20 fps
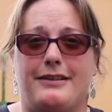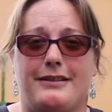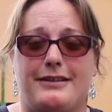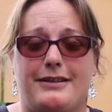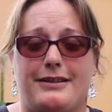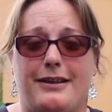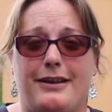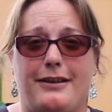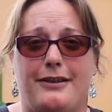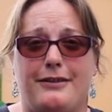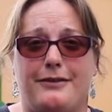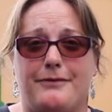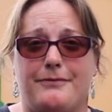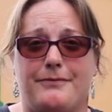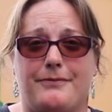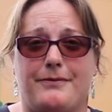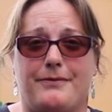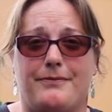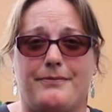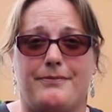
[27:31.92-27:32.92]
So
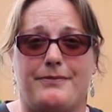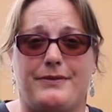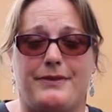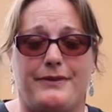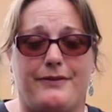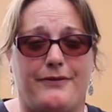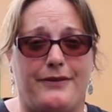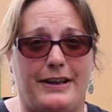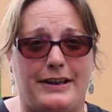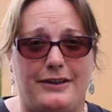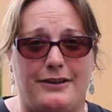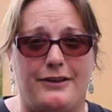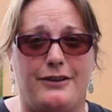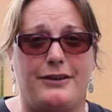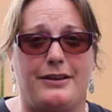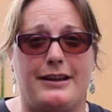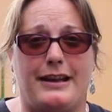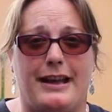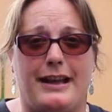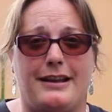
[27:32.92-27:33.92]
thank
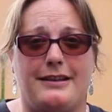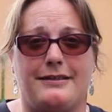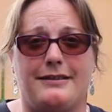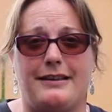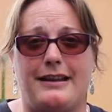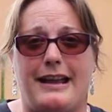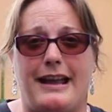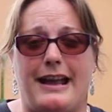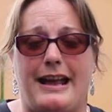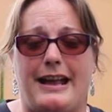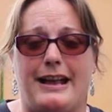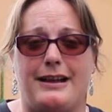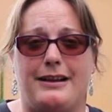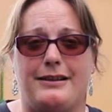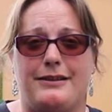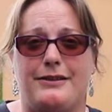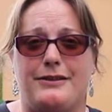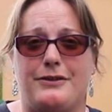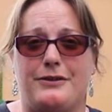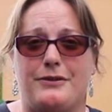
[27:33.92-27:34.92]
you again,
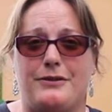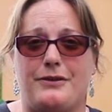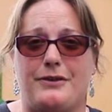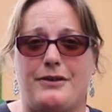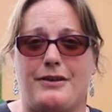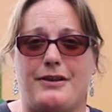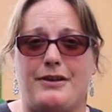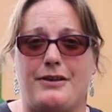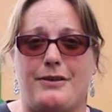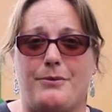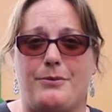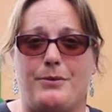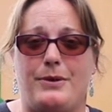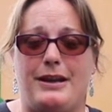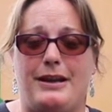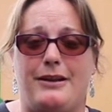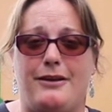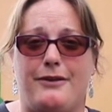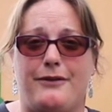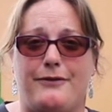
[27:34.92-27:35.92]
and
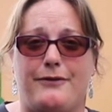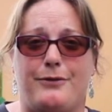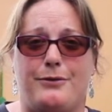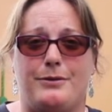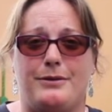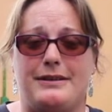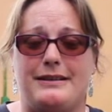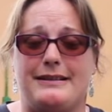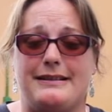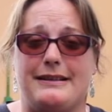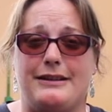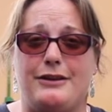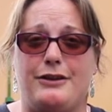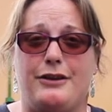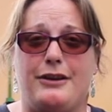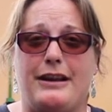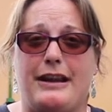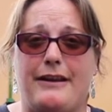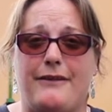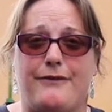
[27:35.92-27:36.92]
we look forward to seeing
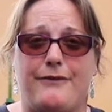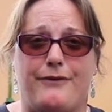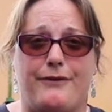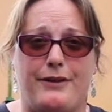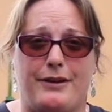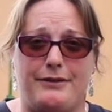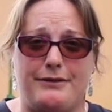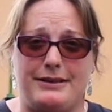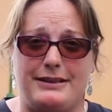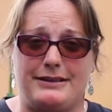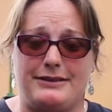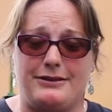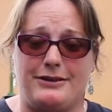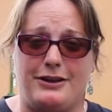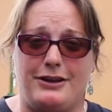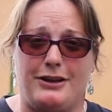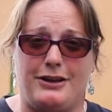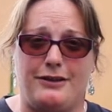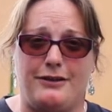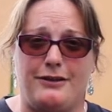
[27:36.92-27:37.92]
you again very
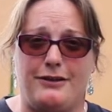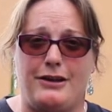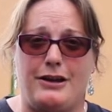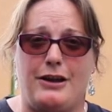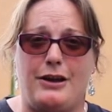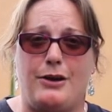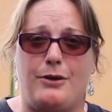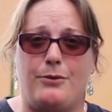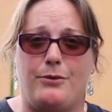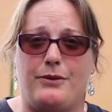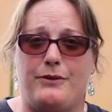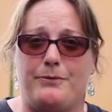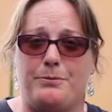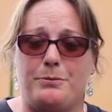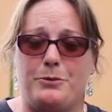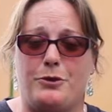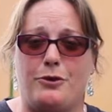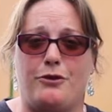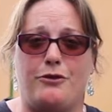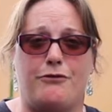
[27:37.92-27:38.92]
soon with
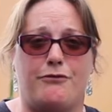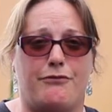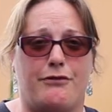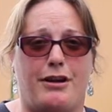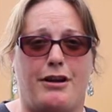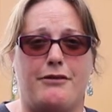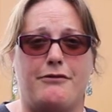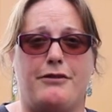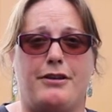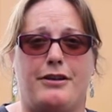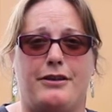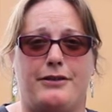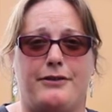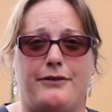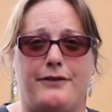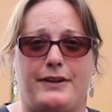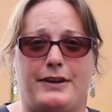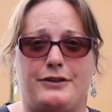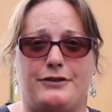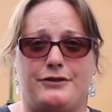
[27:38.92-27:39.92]
more Rara's
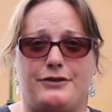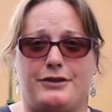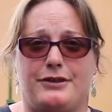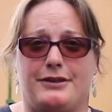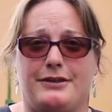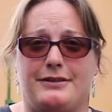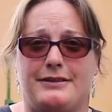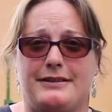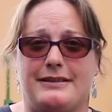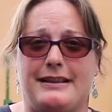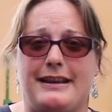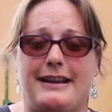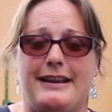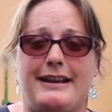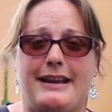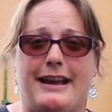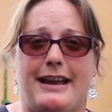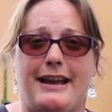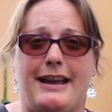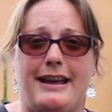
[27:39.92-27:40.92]
Adventures.
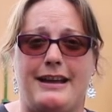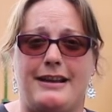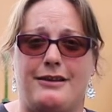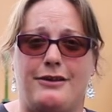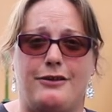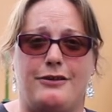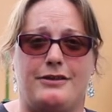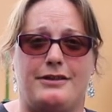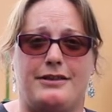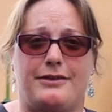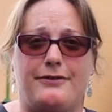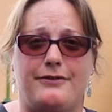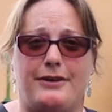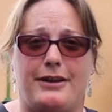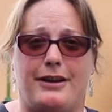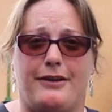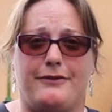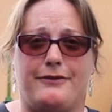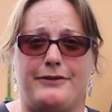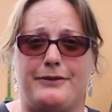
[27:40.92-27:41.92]
Take care and lots of
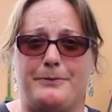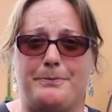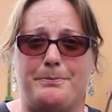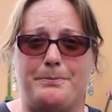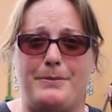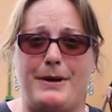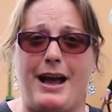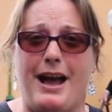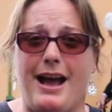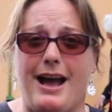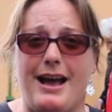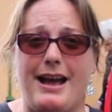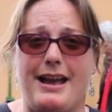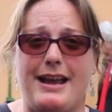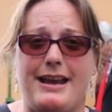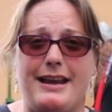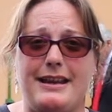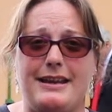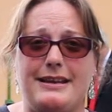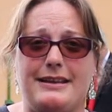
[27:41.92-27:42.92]
love.
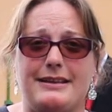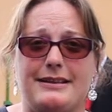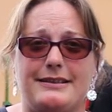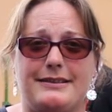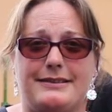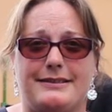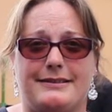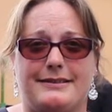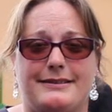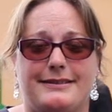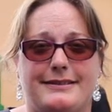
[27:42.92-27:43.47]
Bye!